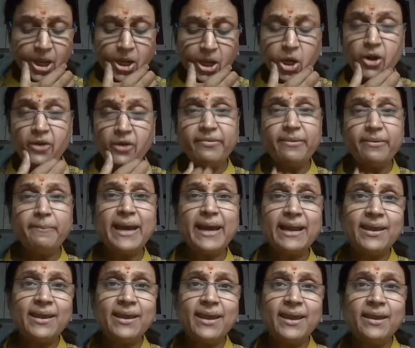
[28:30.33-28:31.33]
A lot of the
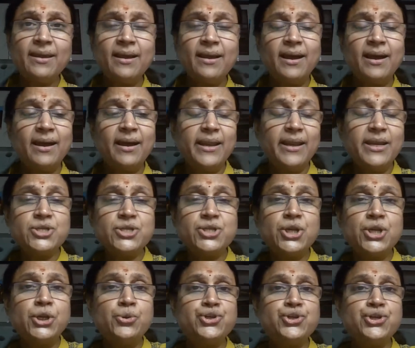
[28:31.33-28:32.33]
banking
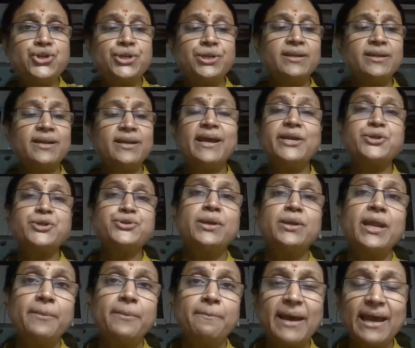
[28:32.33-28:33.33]
institutions, the
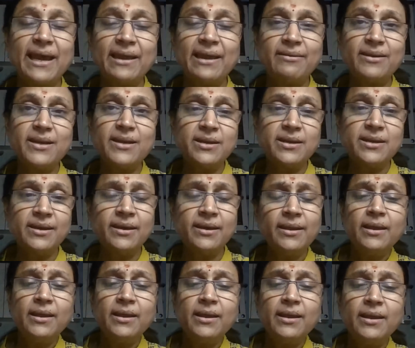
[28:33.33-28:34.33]
nationalized bank in
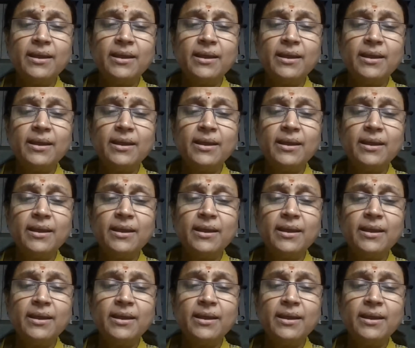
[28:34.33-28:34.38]
India,